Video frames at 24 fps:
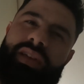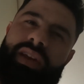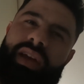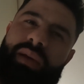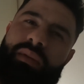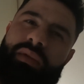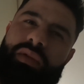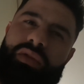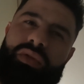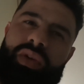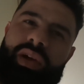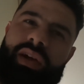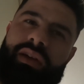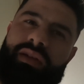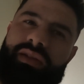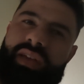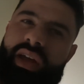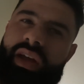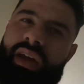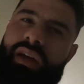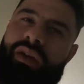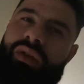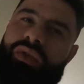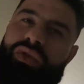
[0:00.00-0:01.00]
today was a rest
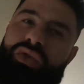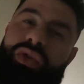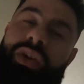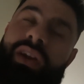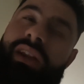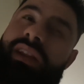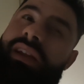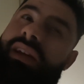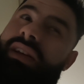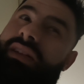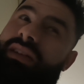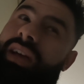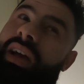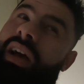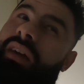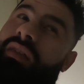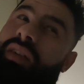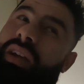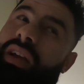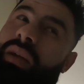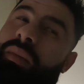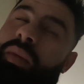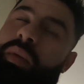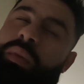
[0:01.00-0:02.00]
day. On training days, I have
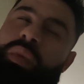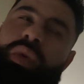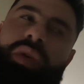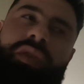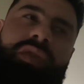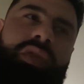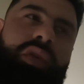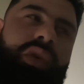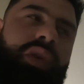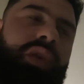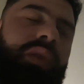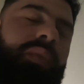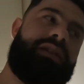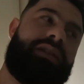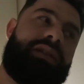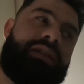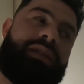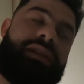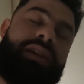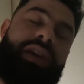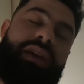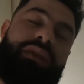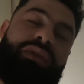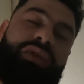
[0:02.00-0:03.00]
a little bit more food.
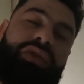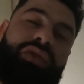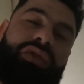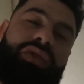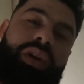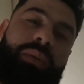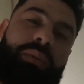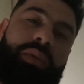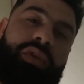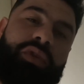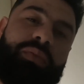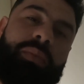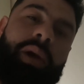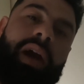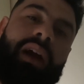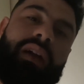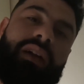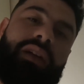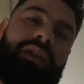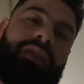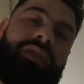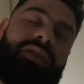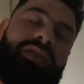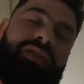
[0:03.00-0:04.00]
Just gives you some
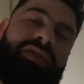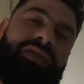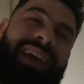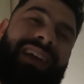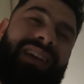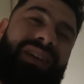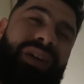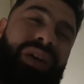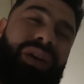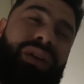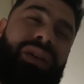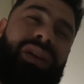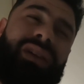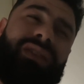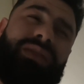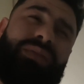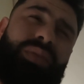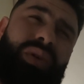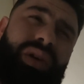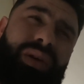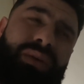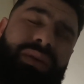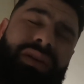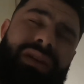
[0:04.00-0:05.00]
perspective. Eating out as a
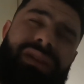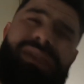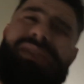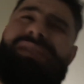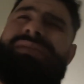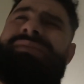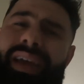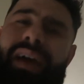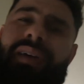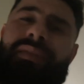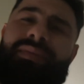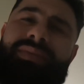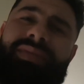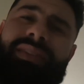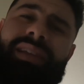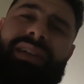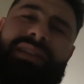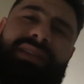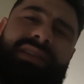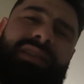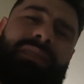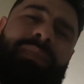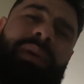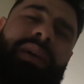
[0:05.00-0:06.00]
bodybuilder, yeah,
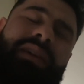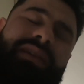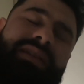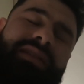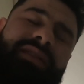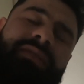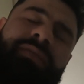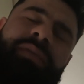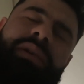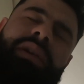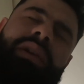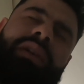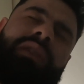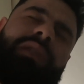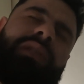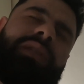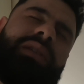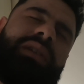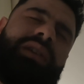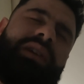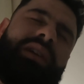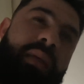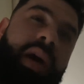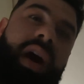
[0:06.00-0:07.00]
it's expensive
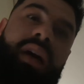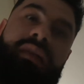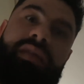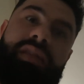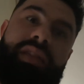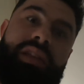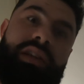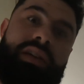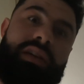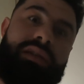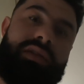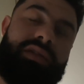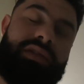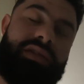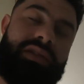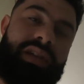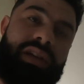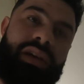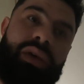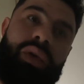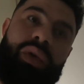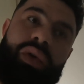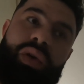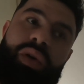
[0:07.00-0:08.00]
because I'm having to
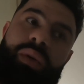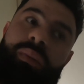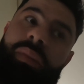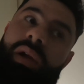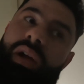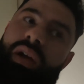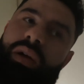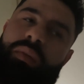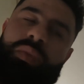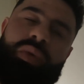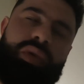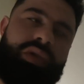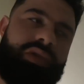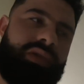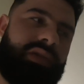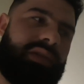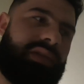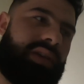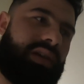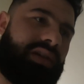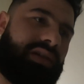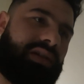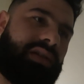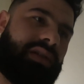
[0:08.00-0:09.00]
obviously order bigger portion
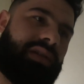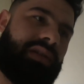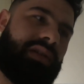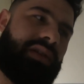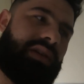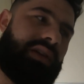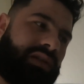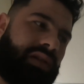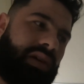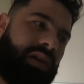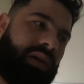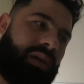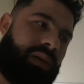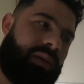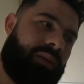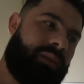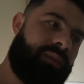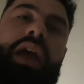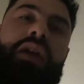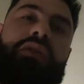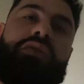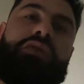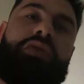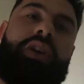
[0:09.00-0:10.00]
sizes. So,
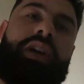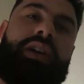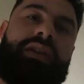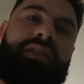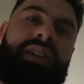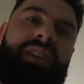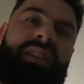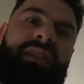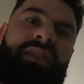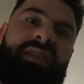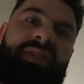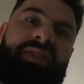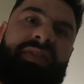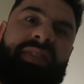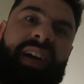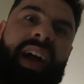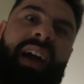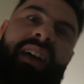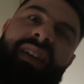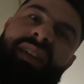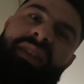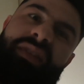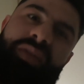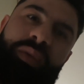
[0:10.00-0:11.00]
interesting
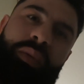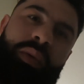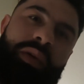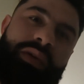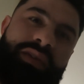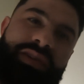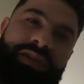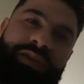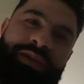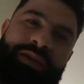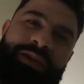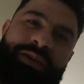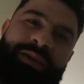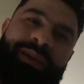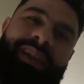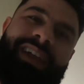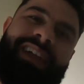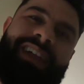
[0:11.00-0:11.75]
fact if you wanted to know